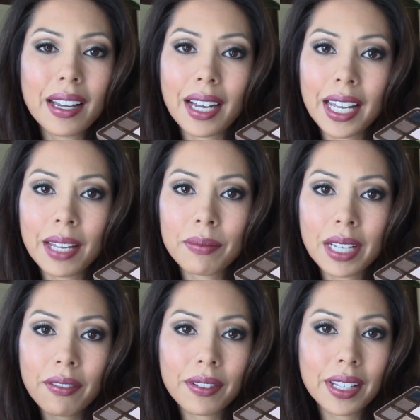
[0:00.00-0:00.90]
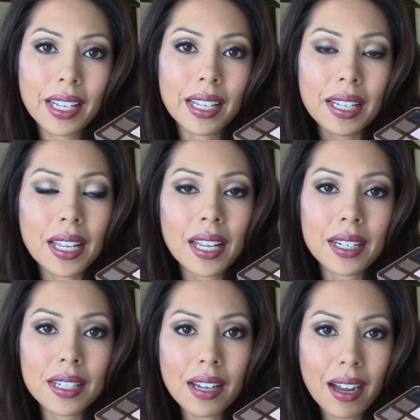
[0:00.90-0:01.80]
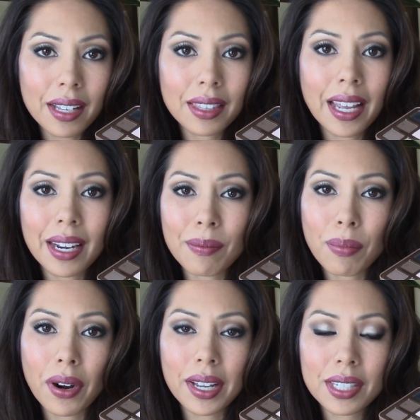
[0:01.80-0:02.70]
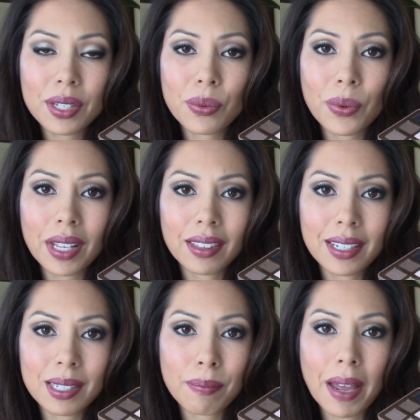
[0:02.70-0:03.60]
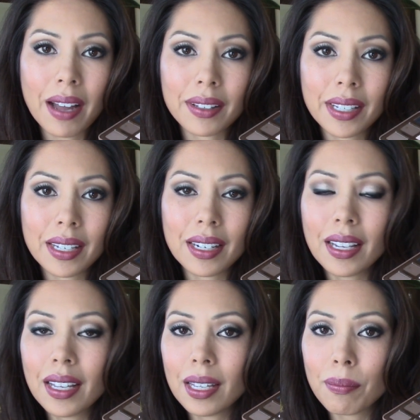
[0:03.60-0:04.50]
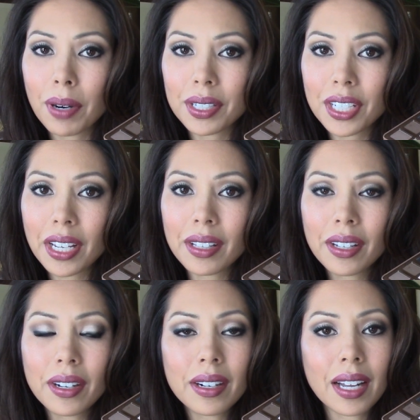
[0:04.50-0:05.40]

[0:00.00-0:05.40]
I am definitely not that impressed with this palette in particular.